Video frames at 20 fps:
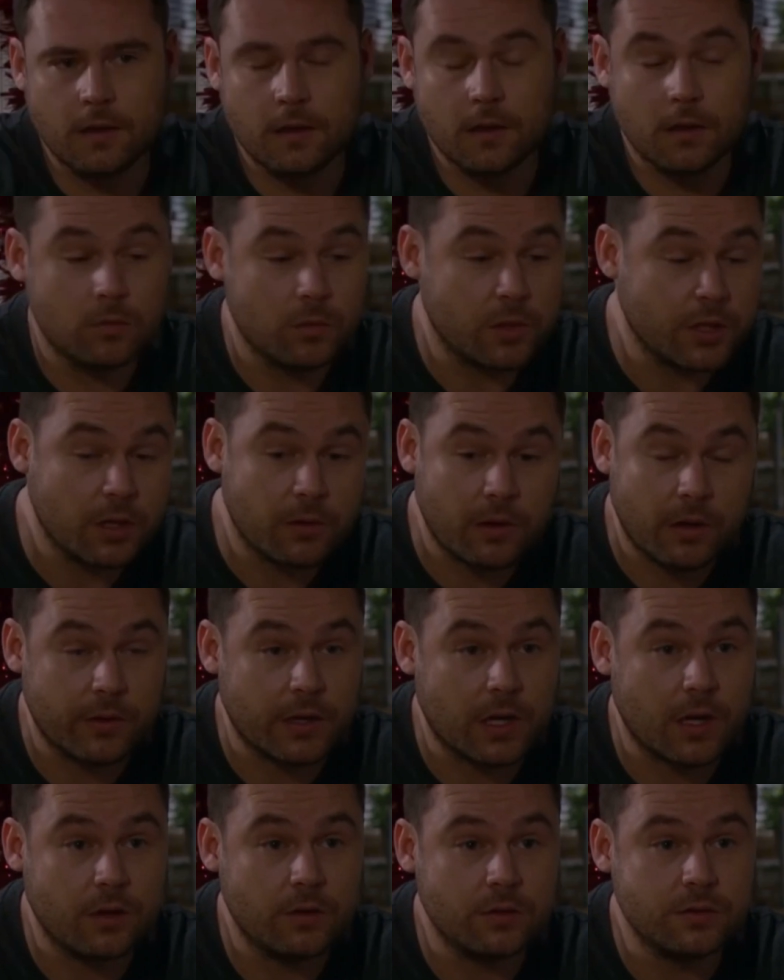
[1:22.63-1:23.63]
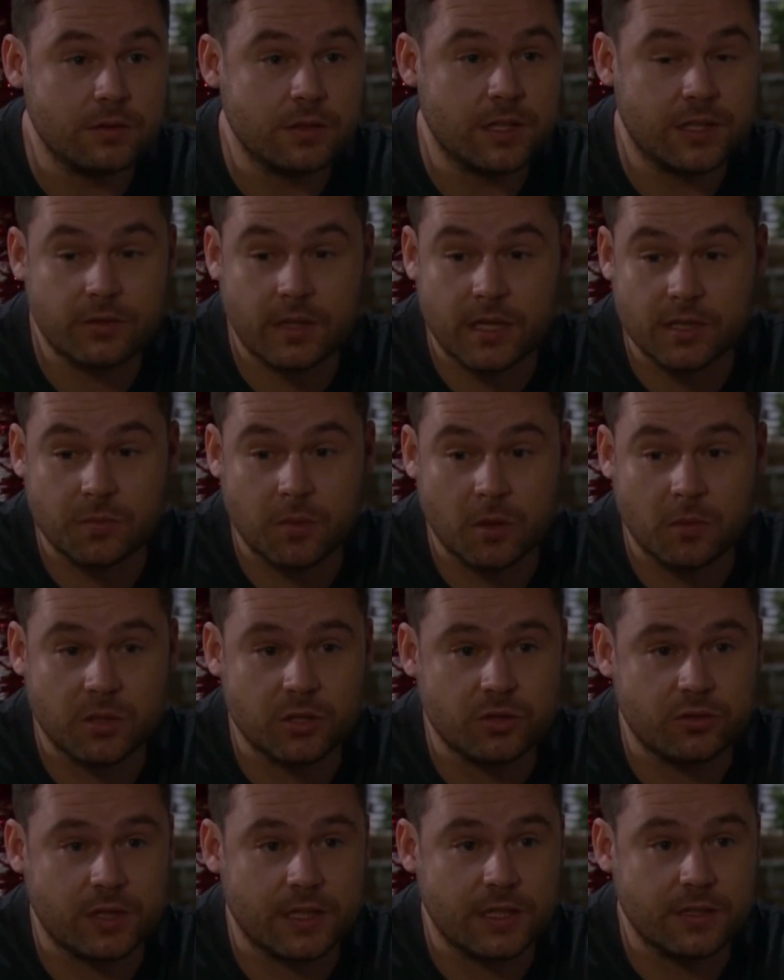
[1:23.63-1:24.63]
Well, you know how it goes. He tried to pull my
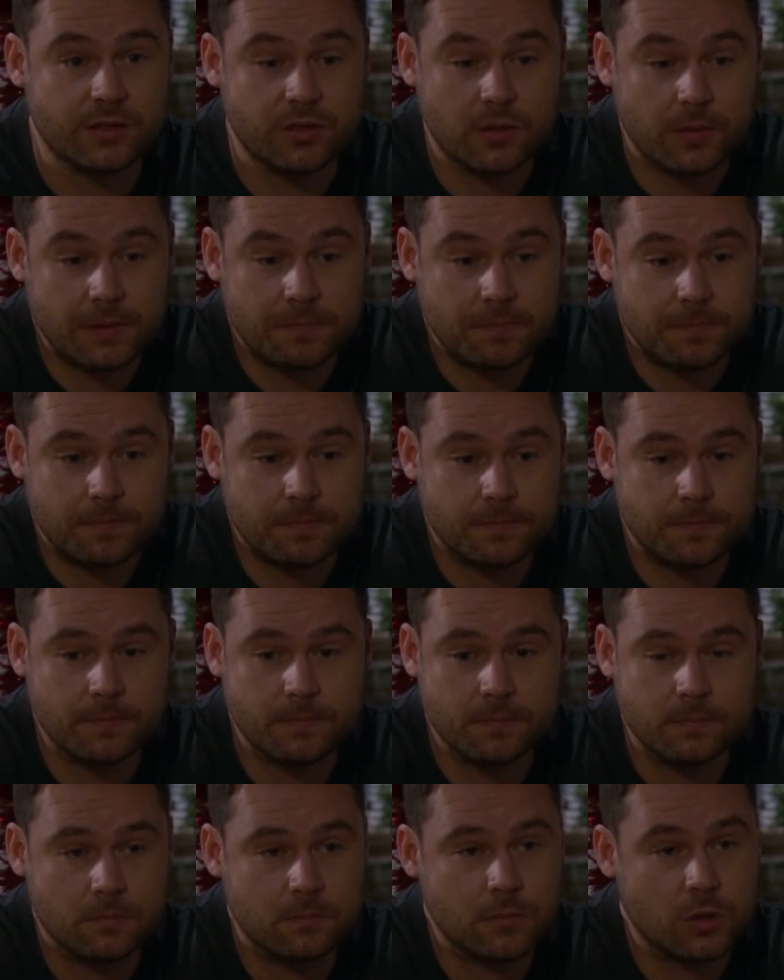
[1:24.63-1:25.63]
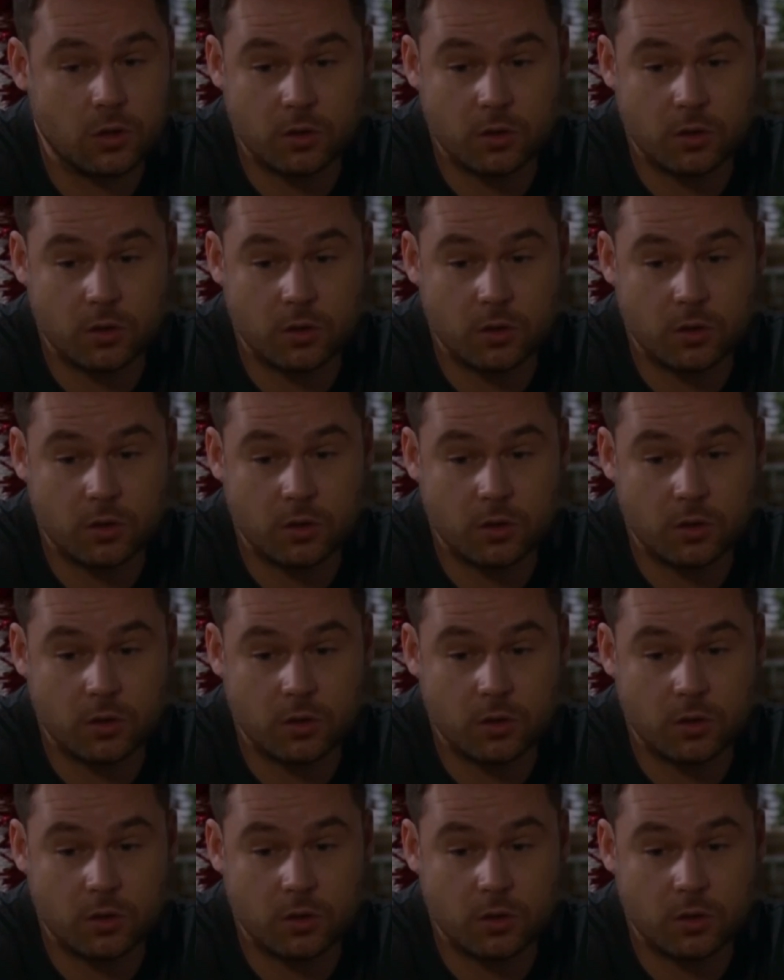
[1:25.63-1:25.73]
strings, so I cut the